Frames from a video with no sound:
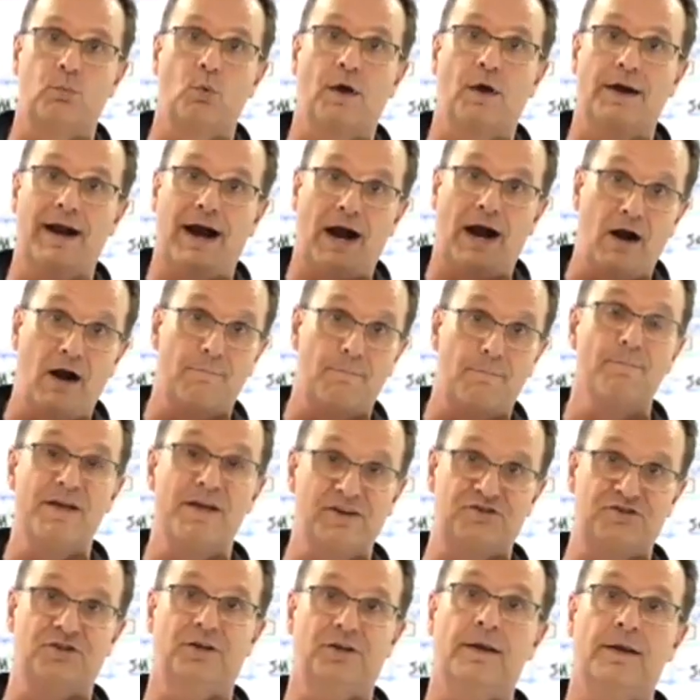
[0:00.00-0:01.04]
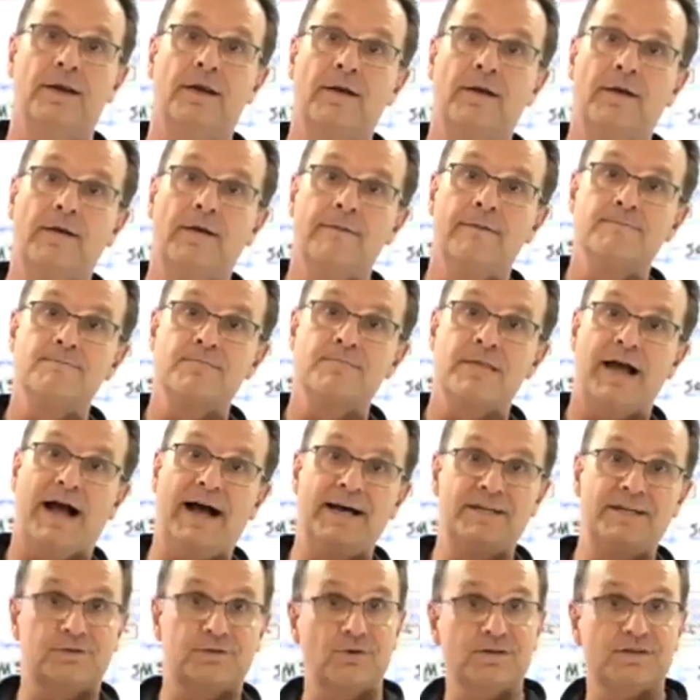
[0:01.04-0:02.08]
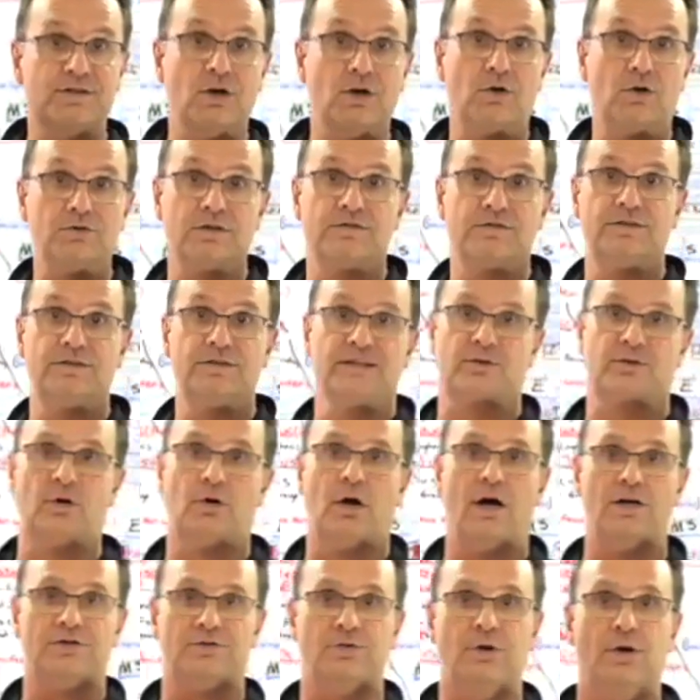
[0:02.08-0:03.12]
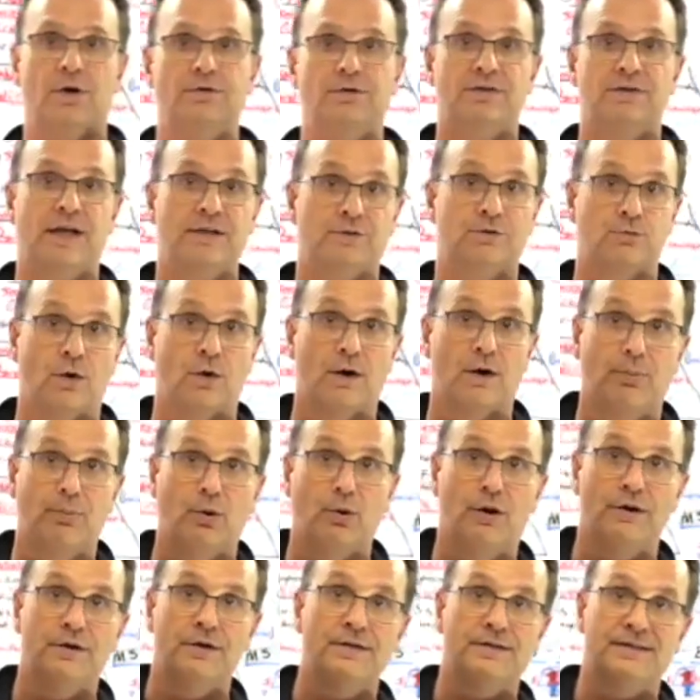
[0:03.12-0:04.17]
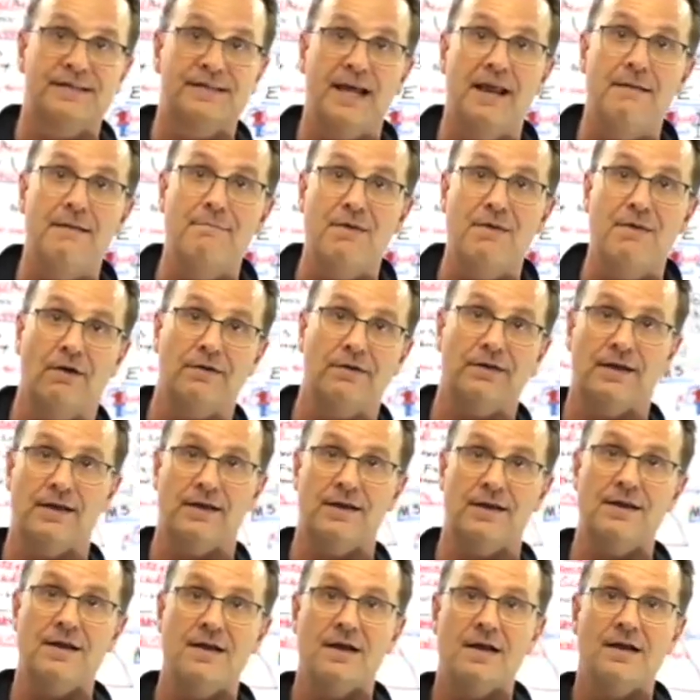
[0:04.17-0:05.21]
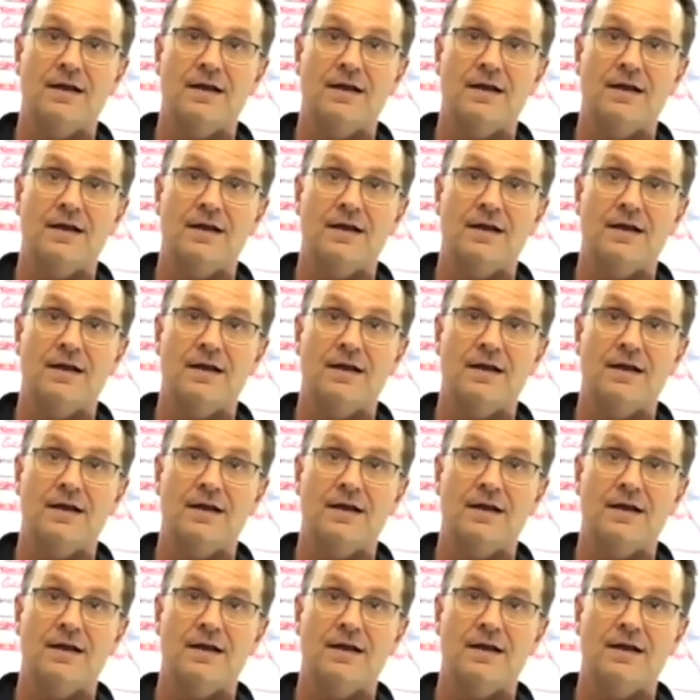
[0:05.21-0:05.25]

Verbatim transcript: what our mission as a result of this crossroads is we're putting 10 million